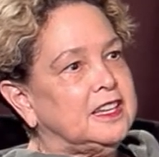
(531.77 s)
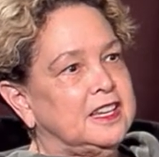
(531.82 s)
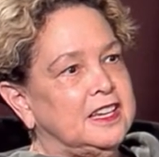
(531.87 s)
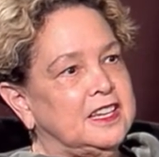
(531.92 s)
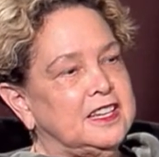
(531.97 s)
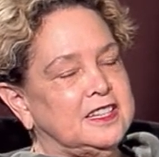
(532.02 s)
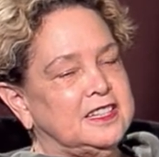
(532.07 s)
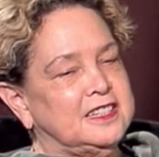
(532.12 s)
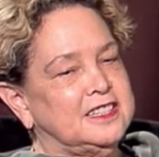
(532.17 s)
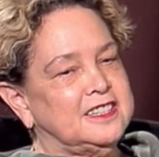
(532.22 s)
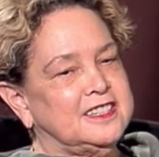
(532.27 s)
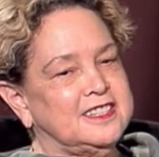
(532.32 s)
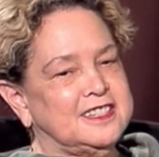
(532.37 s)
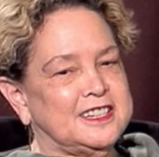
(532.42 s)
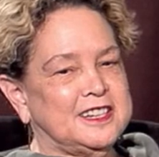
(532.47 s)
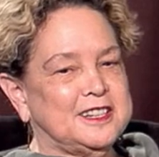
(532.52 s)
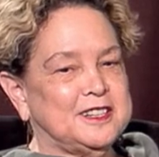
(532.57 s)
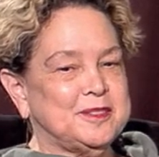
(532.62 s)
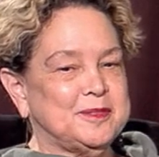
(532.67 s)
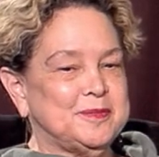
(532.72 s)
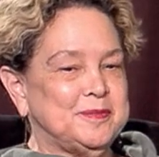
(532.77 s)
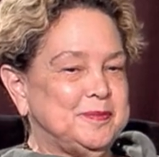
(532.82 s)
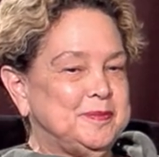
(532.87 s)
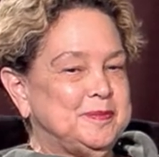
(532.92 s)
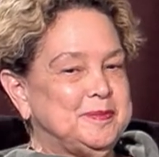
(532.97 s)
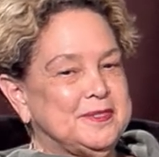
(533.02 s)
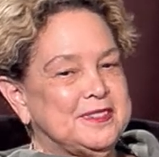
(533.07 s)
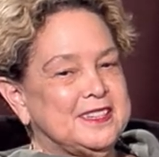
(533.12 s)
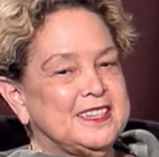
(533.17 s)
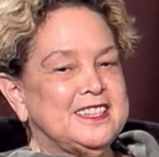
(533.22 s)
And
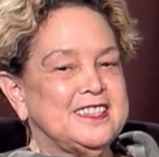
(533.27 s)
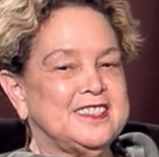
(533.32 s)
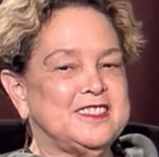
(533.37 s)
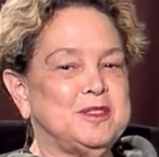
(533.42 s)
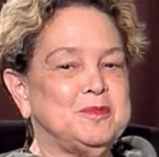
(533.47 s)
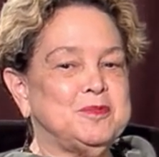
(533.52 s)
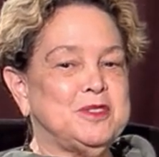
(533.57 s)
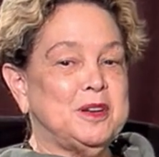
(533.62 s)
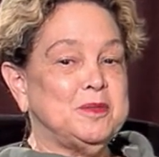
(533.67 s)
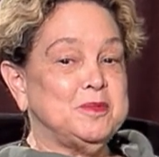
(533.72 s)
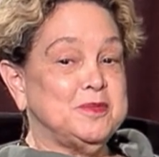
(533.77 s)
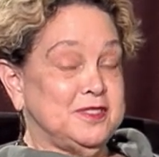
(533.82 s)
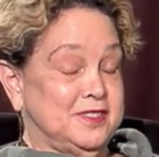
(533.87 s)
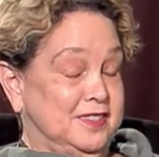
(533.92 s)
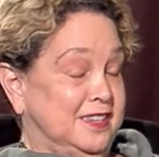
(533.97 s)
sometimes